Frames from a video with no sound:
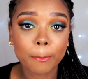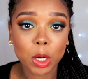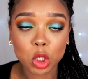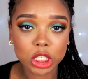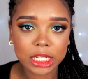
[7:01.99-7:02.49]

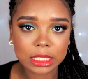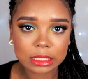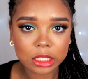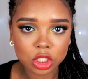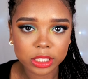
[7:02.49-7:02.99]
burning
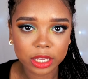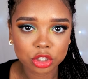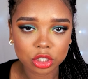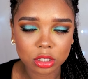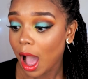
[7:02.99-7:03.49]

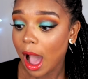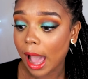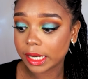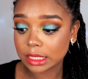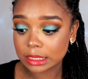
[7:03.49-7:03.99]
sensation.
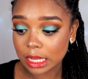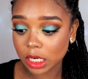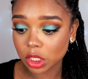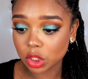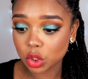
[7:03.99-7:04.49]
I
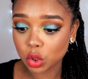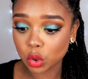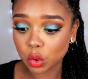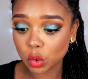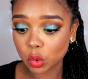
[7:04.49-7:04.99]
decided
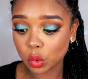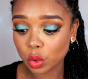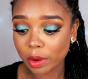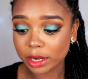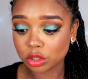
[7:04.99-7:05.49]
to
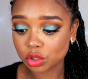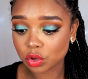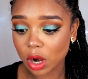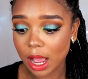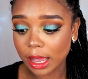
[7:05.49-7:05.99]
go ahead and
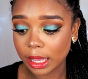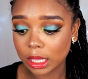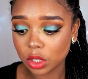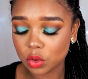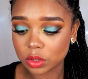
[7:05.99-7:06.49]
try
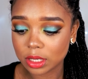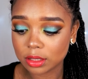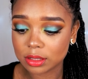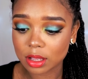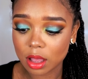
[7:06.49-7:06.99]

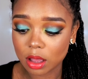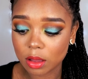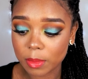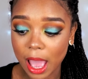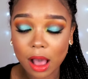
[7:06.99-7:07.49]
using
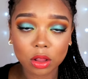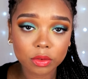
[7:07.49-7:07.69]
some aloe